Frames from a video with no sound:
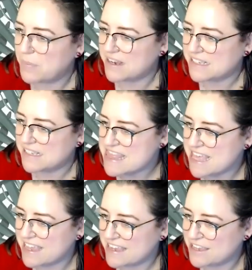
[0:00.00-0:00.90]
is saying,
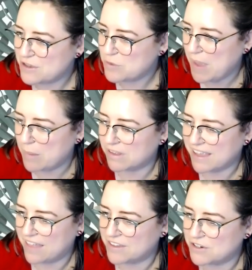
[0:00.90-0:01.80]
thank you. Pamela
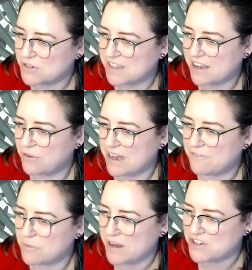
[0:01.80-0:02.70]
Callender saying, great
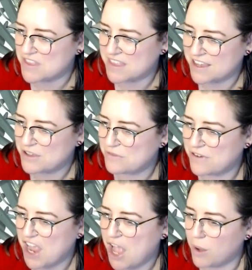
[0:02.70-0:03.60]
information. Thank you.
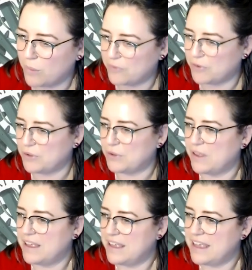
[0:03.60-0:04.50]
Very helpful.